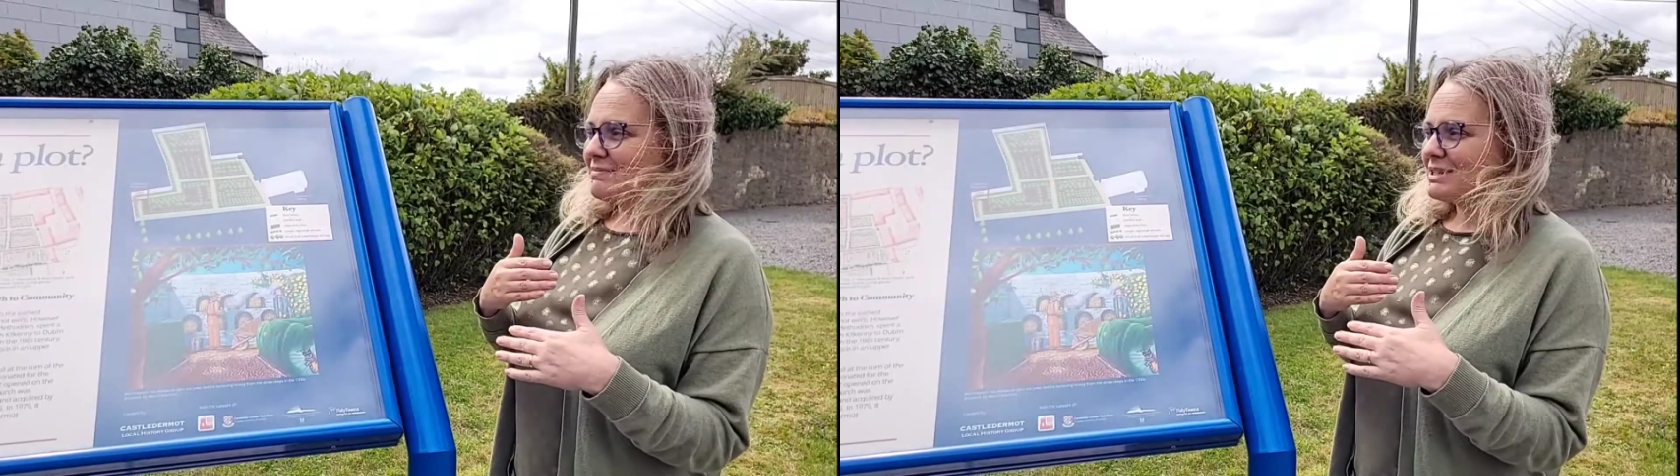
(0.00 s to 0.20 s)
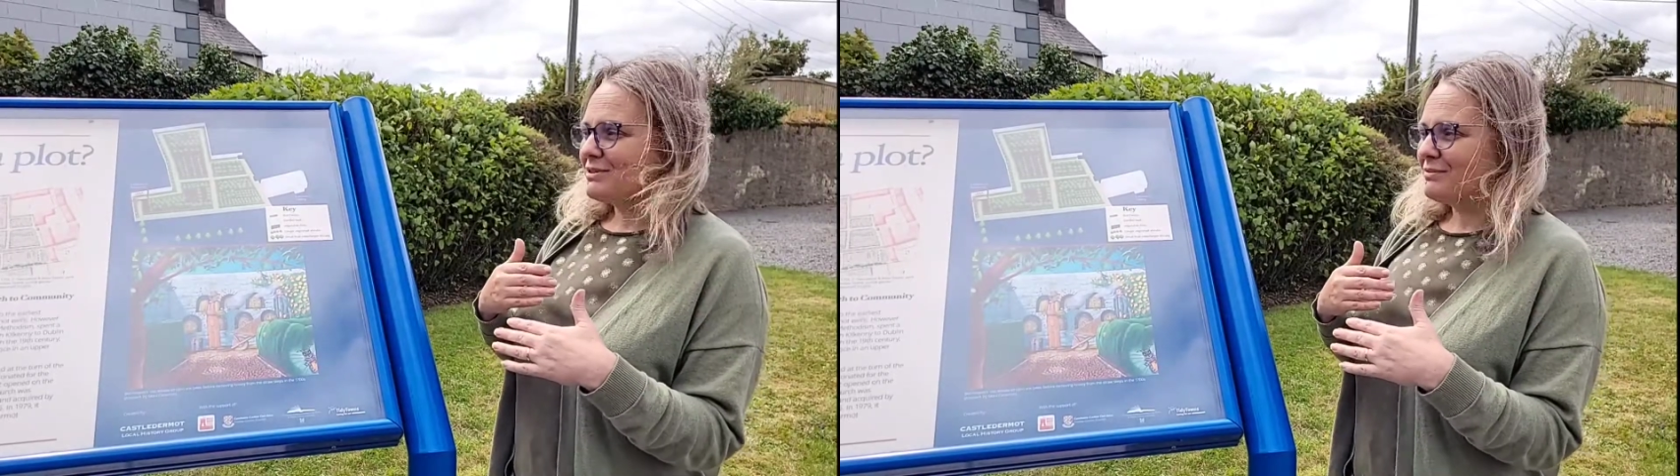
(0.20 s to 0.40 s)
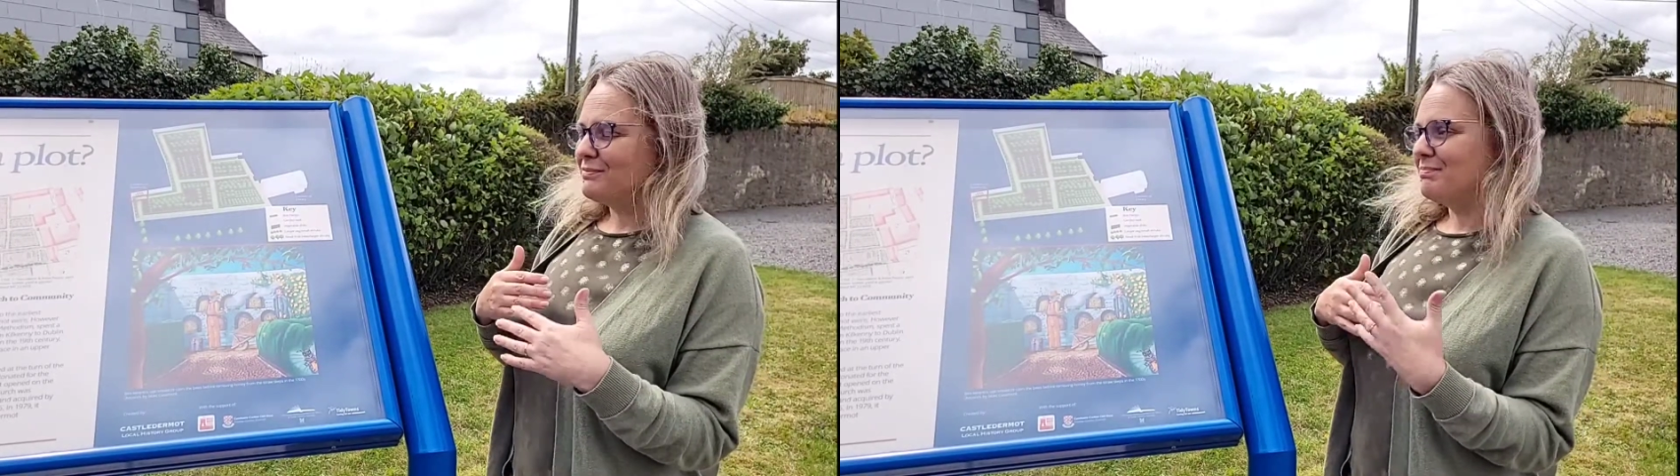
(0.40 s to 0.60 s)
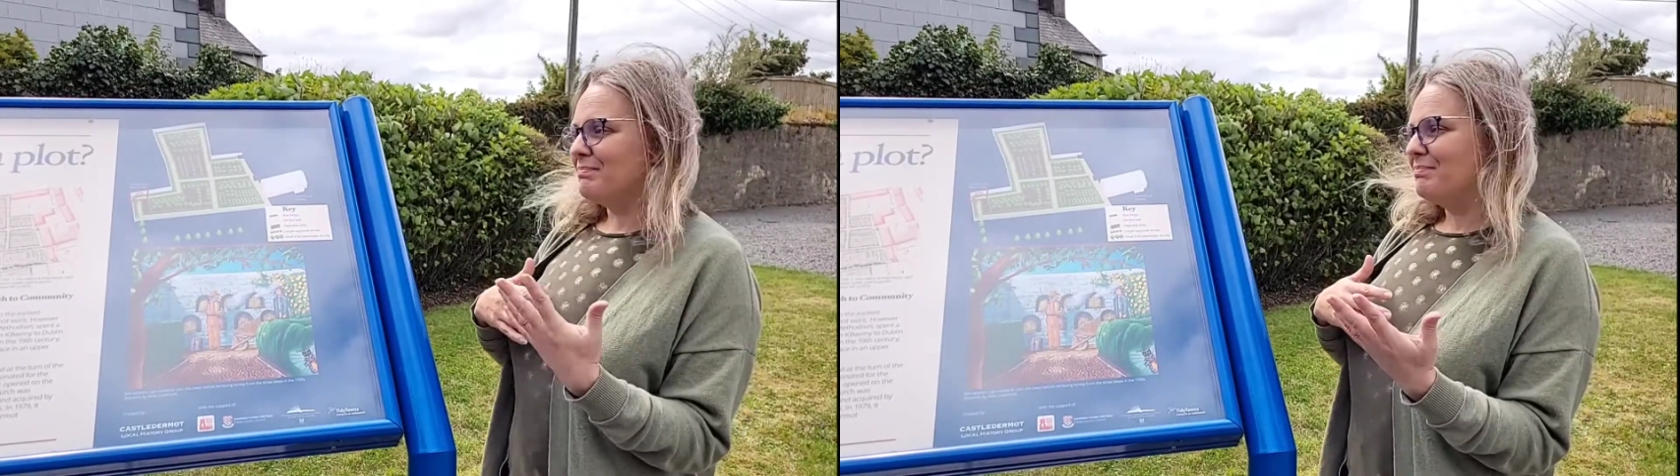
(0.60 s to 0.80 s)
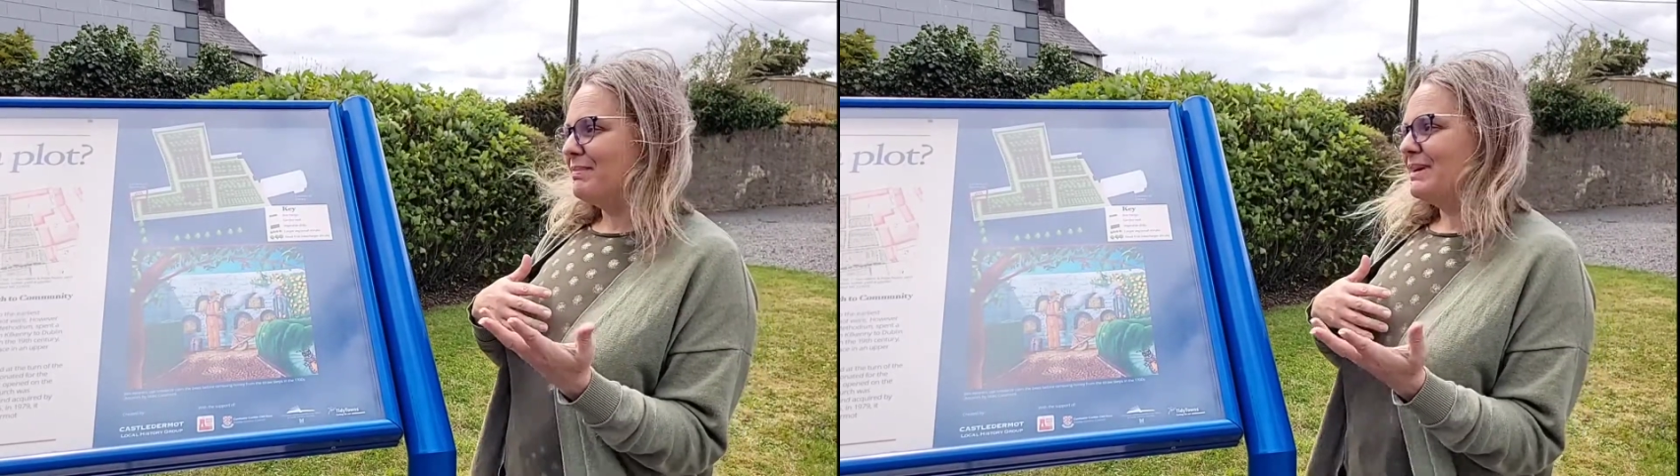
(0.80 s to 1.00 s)
sort
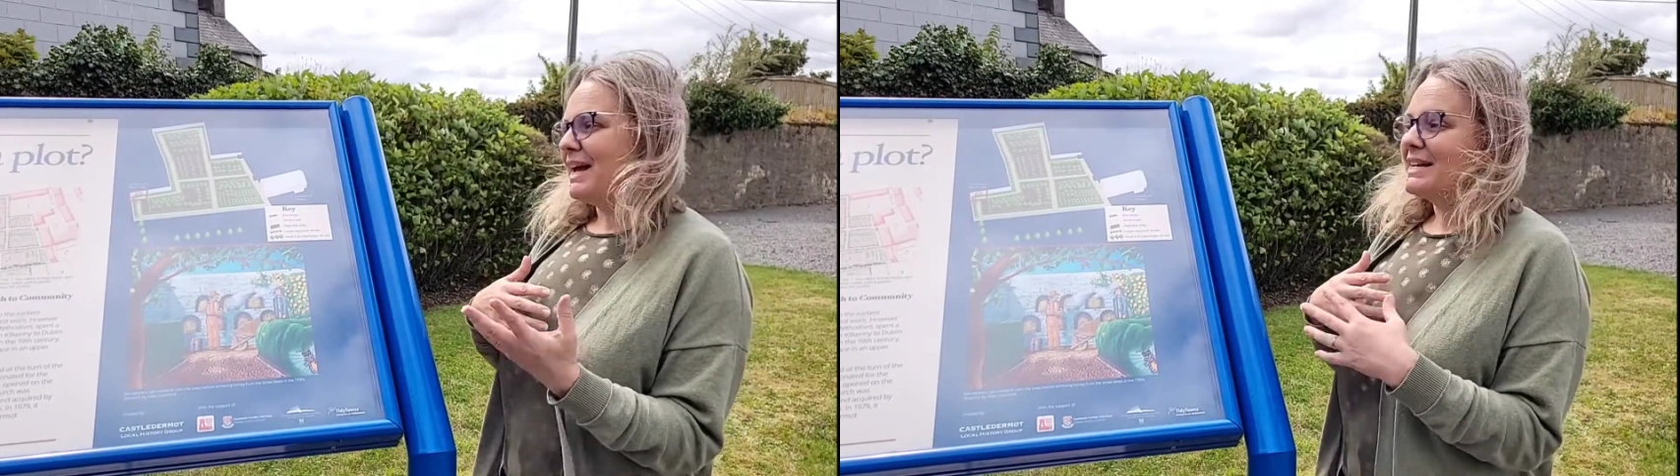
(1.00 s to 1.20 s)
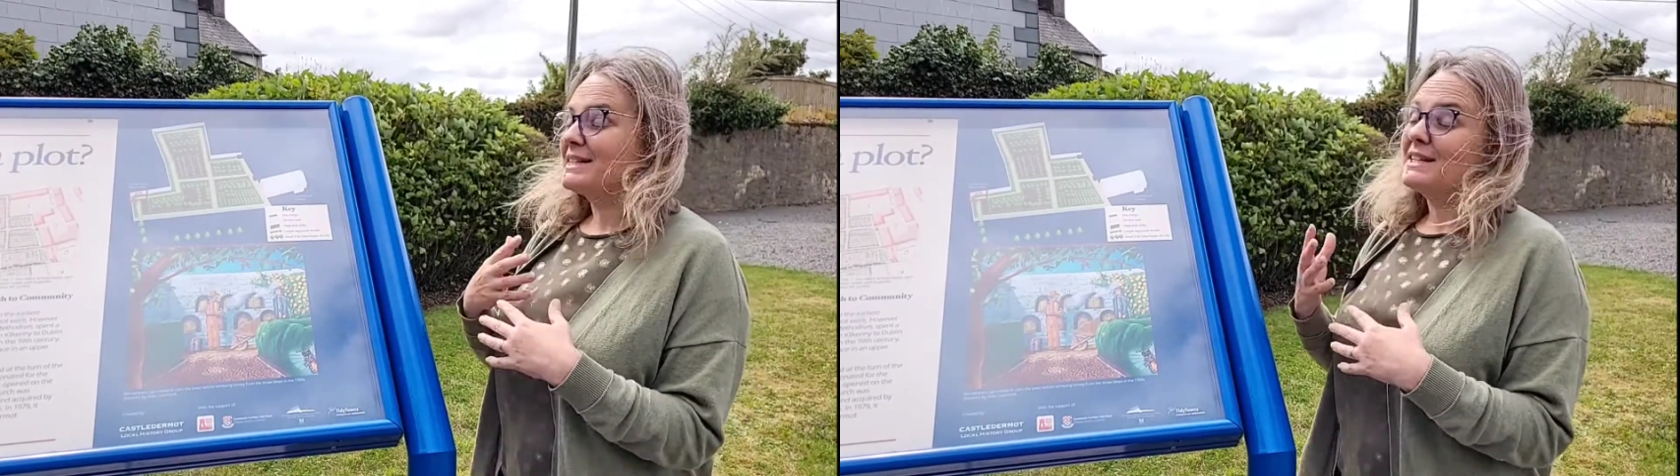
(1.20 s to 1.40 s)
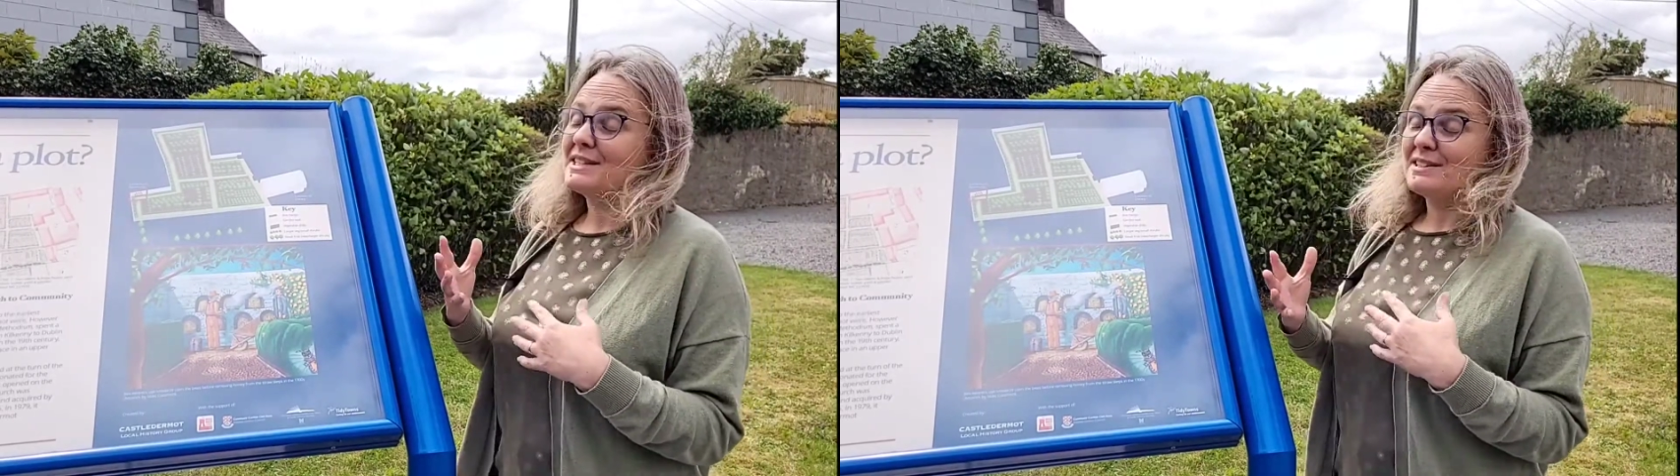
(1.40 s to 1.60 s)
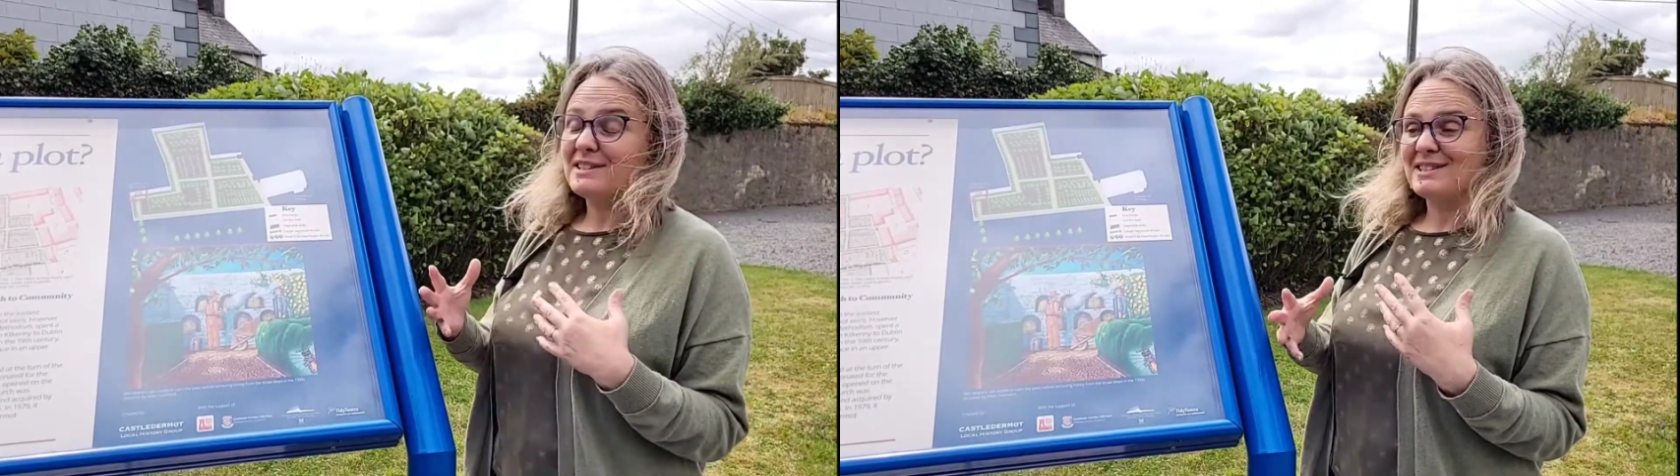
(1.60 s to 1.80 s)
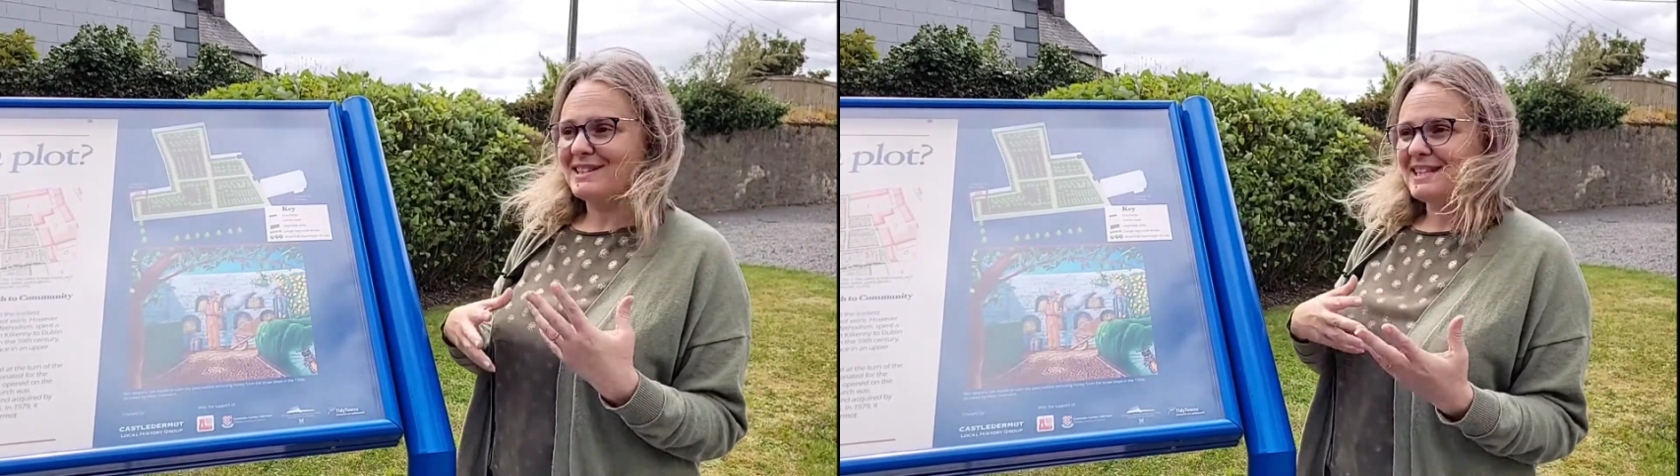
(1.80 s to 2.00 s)
of existences